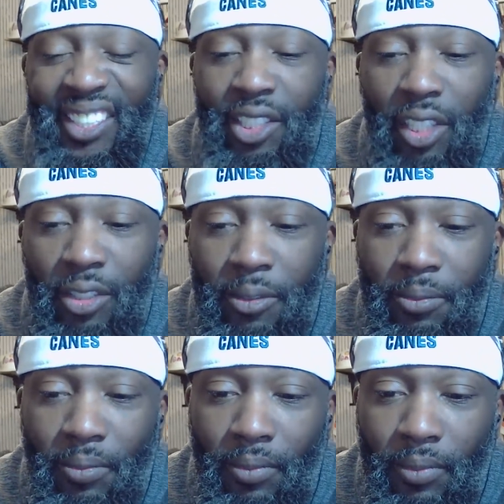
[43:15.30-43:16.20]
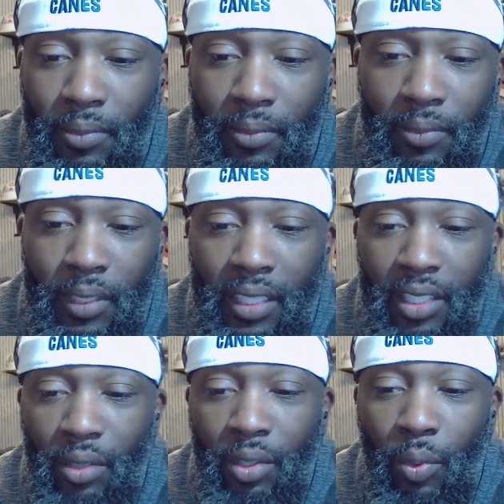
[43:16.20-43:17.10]
so I
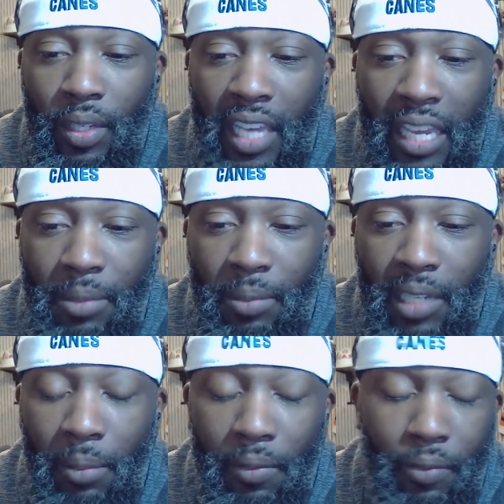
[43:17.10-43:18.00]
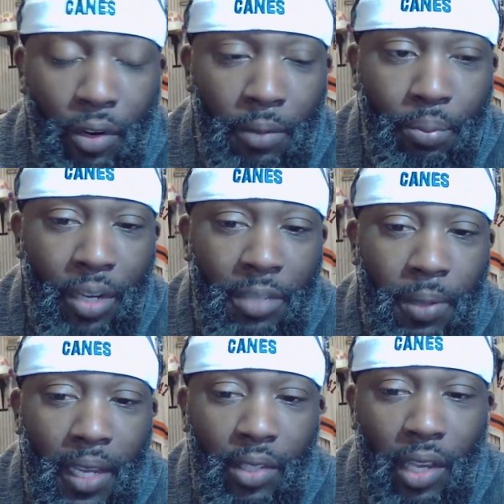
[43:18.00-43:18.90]
just don't know what games I'm coming for in press pass.